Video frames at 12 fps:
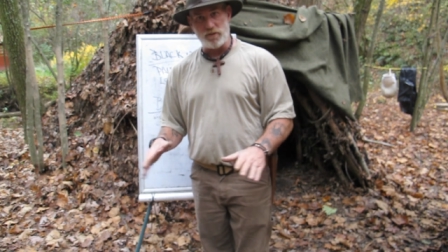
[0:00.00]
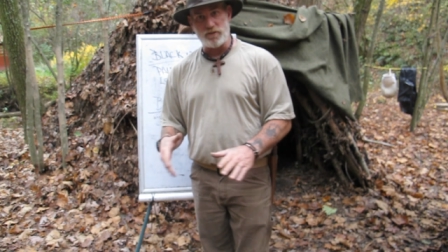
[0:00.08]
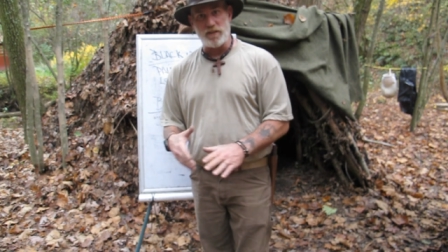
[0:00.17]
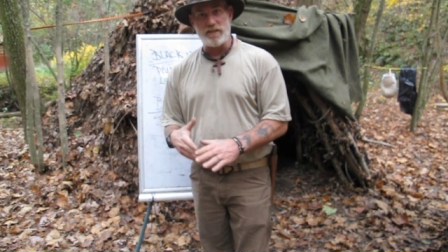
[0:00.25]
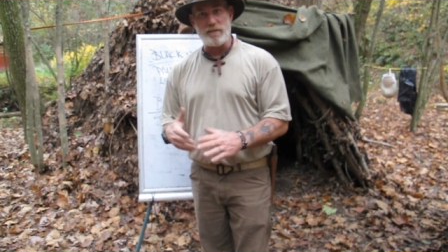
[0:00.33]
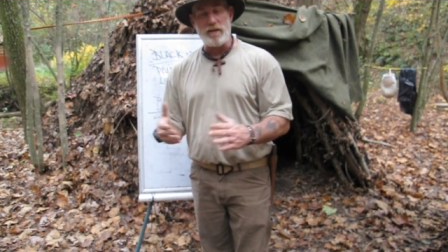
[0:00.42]
So it's
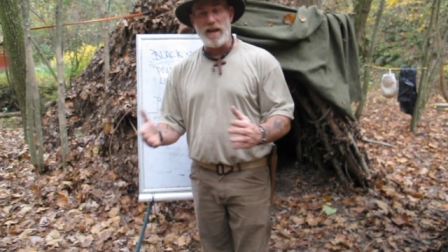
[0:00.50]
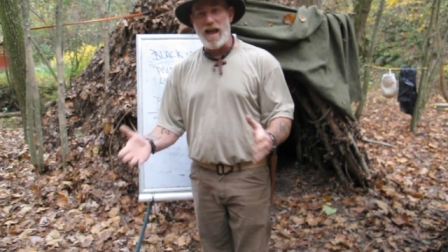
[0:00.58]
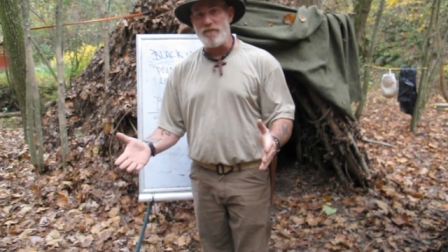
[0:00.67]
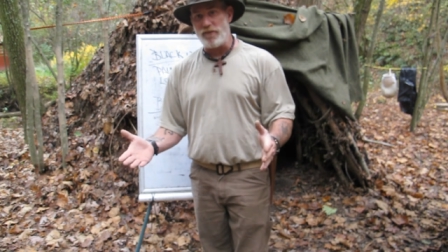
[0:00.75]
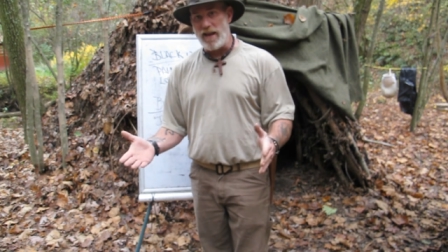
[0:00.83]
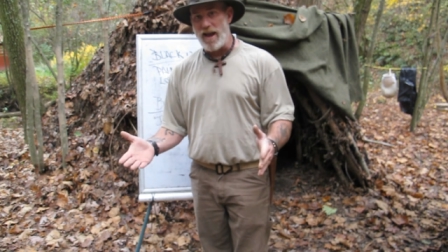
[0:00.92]
going to take me a
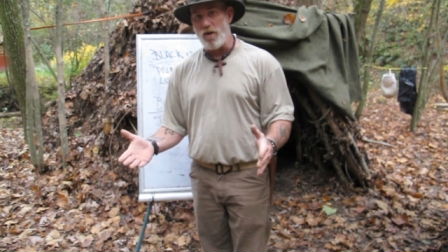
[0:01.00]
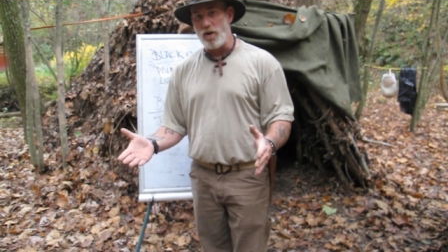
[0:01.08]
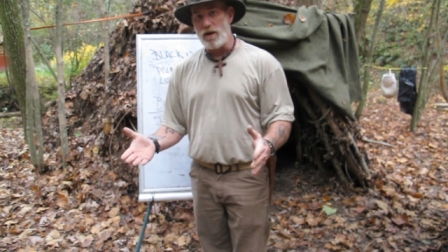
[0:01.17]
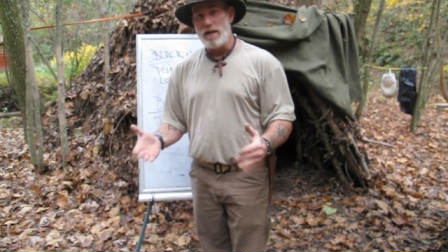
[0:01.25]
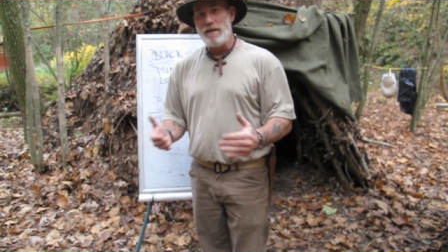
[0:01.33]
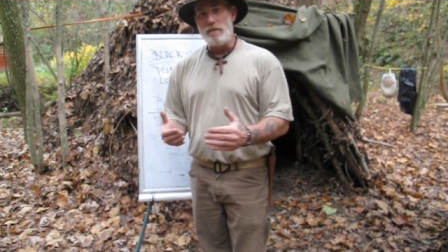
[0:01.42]
half an hour
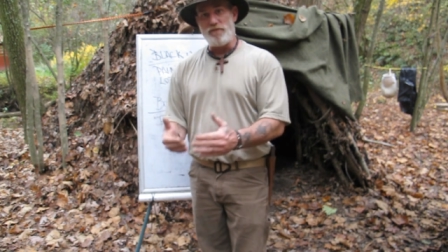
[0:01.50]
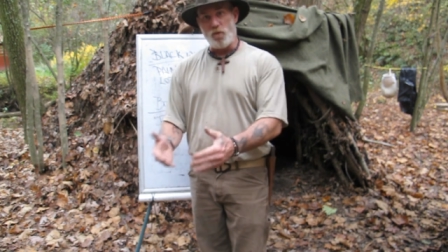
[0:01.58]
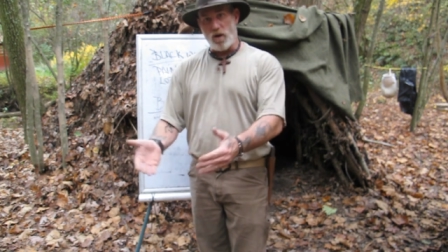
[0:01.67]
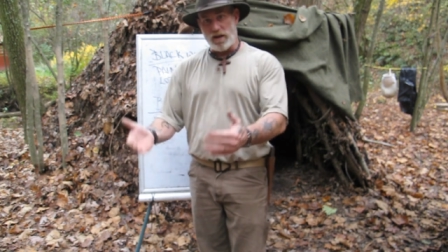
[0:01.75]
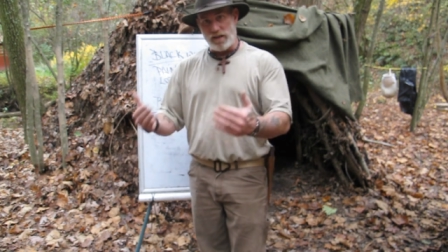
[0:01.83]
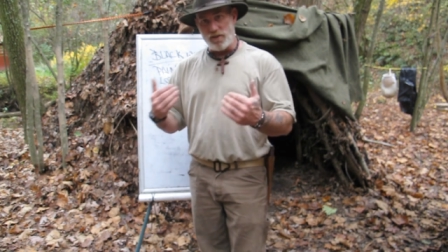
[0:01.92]

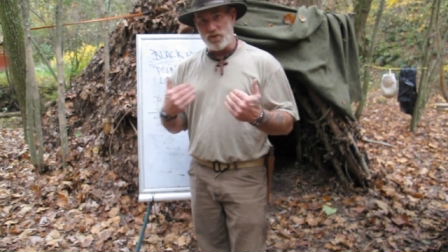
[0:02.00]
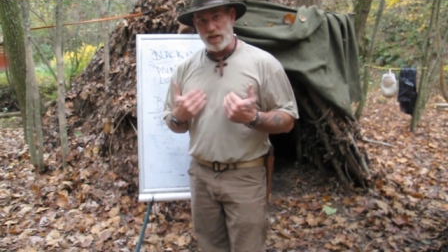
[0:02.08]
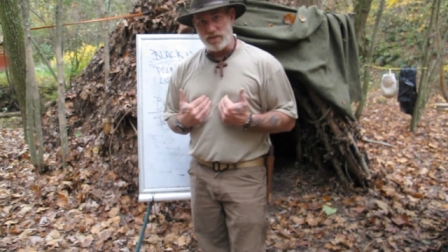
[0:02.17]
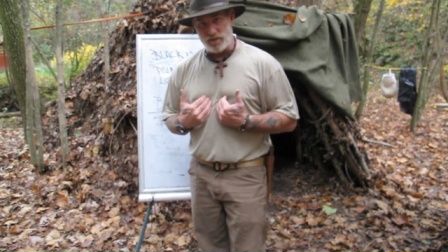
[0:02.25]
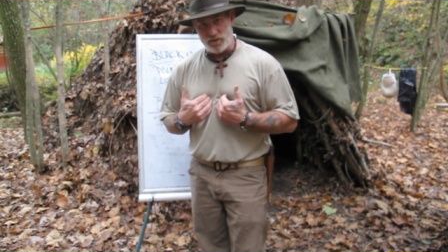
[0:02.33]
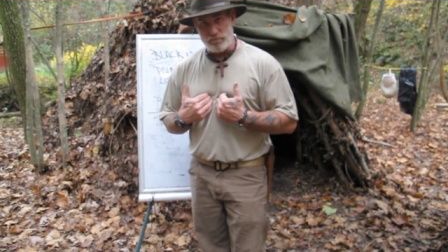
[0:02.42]
before I can
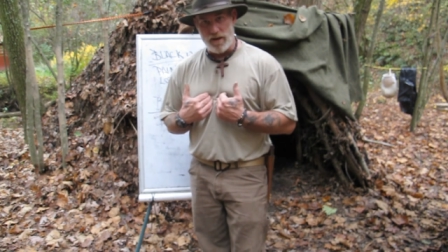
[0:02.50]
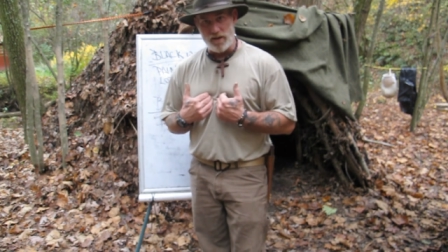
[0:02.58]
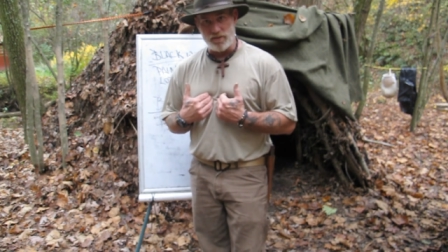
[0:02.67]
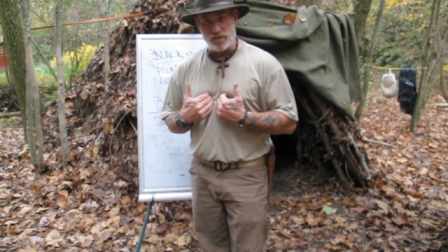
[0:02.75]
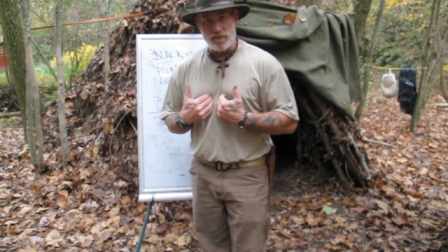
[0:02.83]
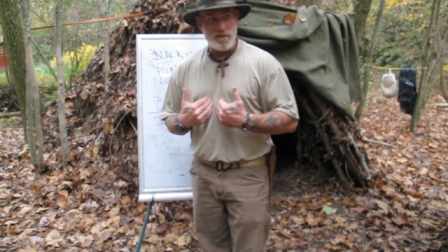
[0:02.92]
ingest this
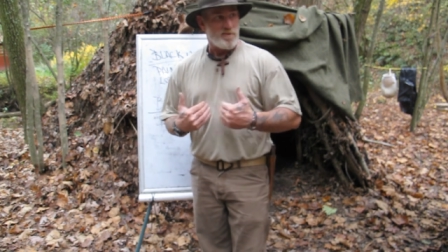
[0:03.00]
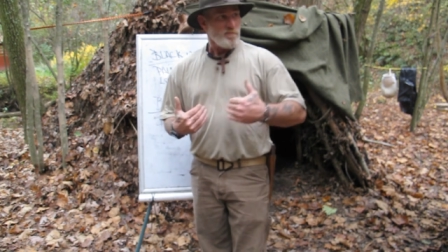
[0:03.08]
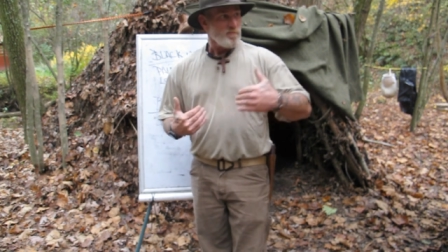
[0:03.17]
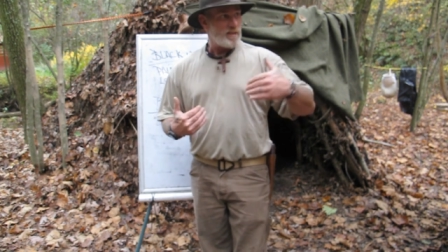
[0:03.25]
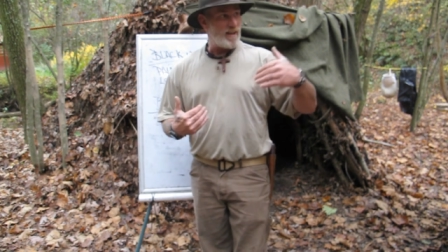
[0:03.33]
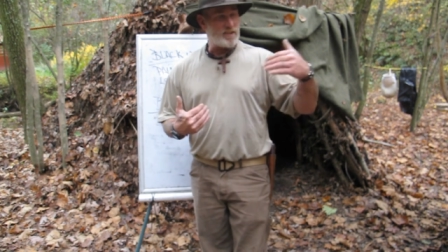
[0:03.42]
medicine.
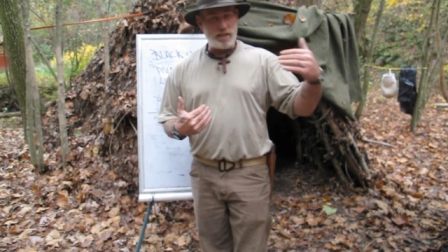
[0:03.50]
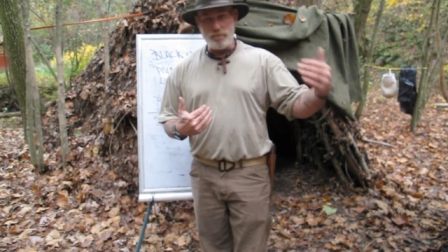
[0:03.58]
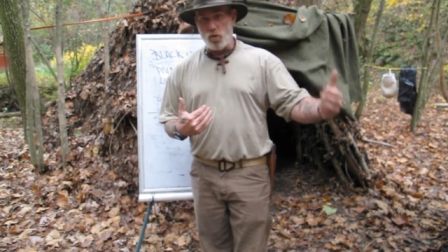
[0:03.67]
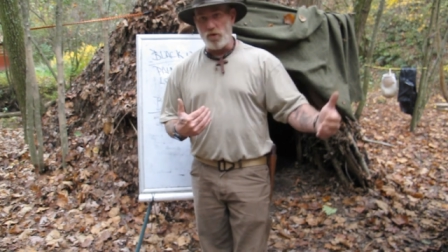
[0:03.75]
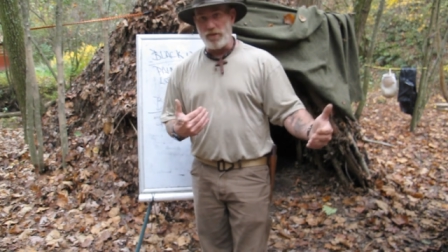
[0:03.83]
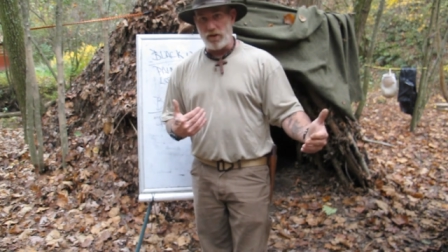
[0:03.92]
And that's the
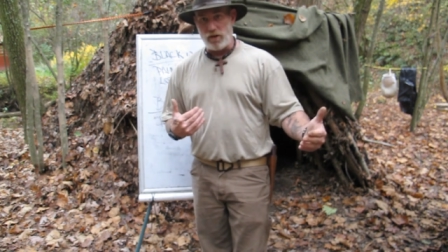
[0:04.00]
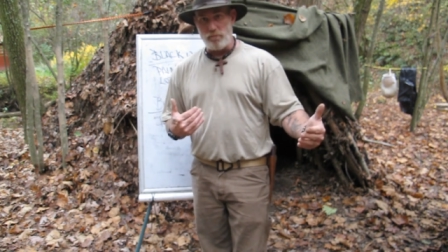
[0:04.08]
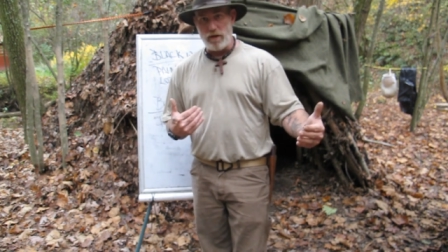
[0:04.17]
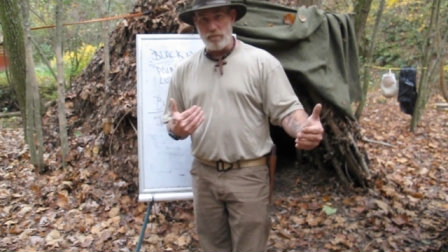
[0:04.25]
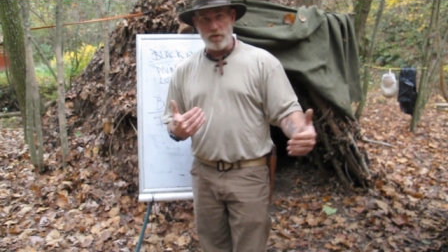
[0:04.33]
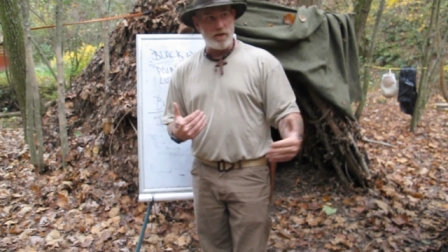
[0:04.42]
important thing to
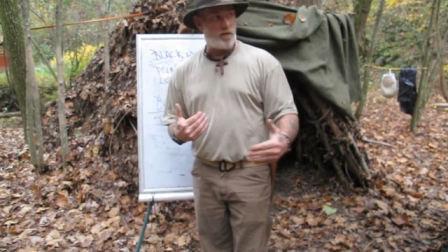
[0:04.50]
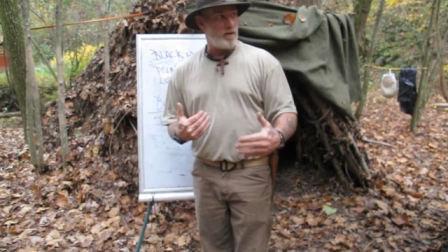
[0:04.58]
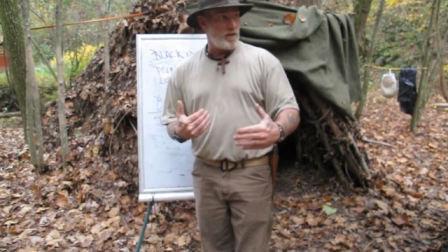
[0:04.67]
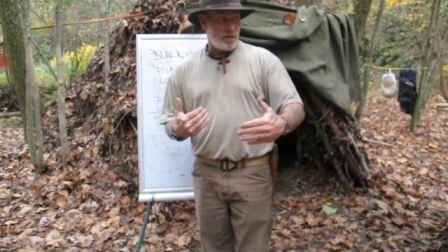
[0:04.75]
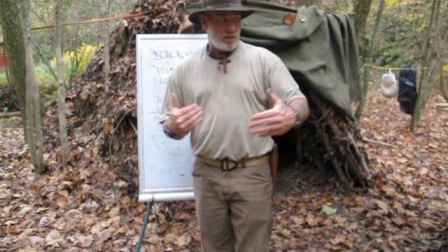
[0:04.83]
remember. You know,